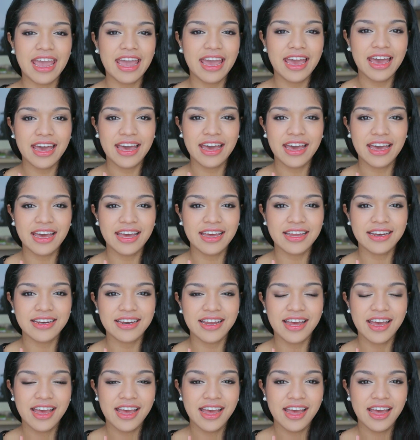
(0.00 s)

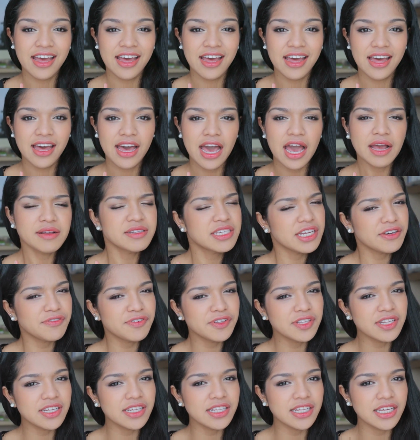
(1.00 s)
and I'm
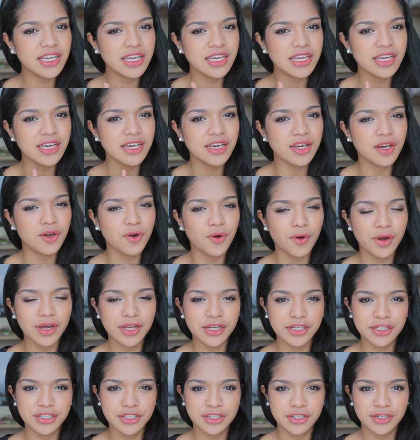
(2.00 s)
definitely
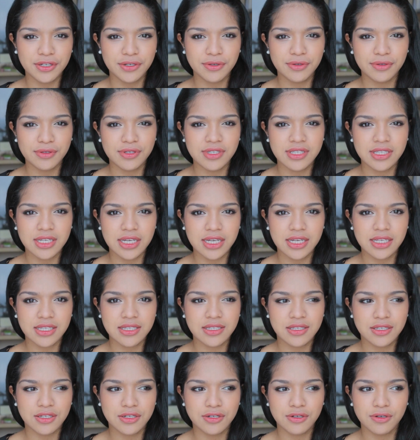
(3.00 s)
going to use
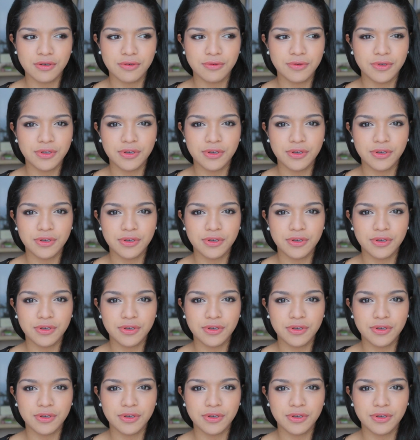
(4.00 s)
this to,